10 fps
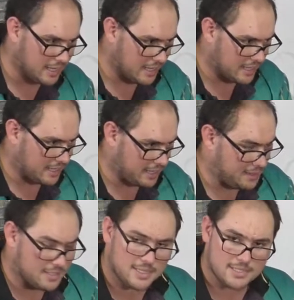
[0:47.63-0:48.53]
uh,
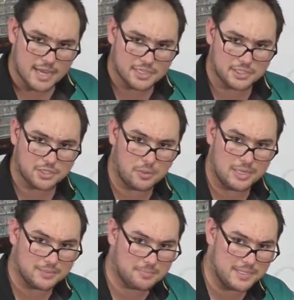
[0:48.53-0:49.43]
and this is actually
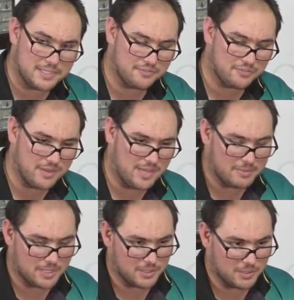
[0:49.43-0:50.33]
quite depressing for
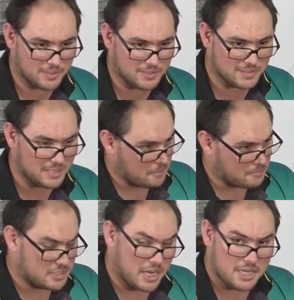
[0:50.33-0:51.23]
me because
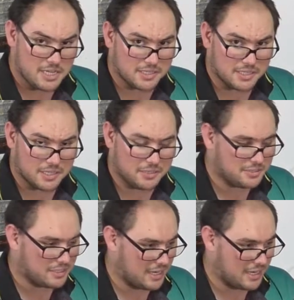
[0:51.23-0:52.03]
10 years ago,